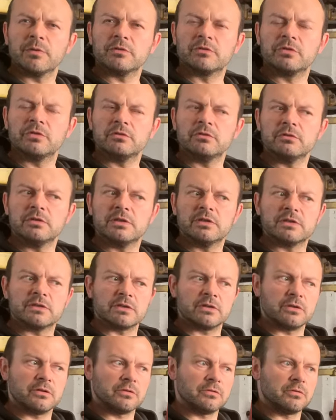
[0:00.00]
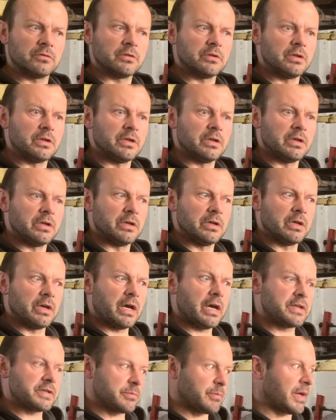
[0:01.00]
About two years ago.
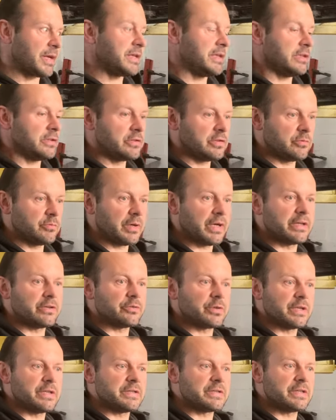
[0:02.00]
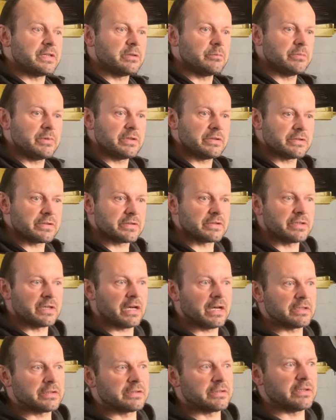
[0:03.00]
I was back into bike racing means
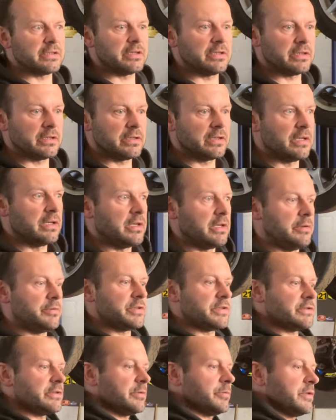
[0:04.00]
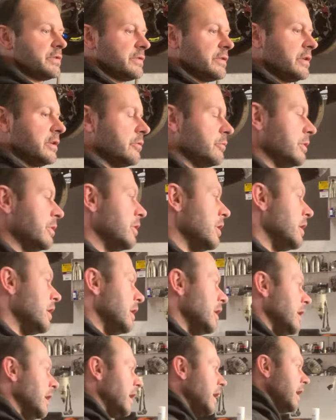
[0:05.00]
that, uh, just get my steering
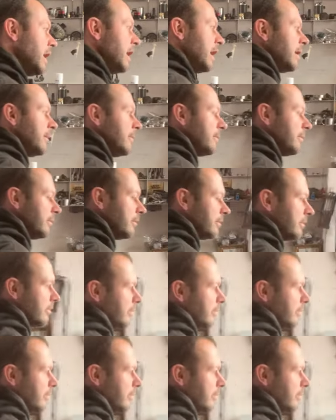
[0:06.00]
um,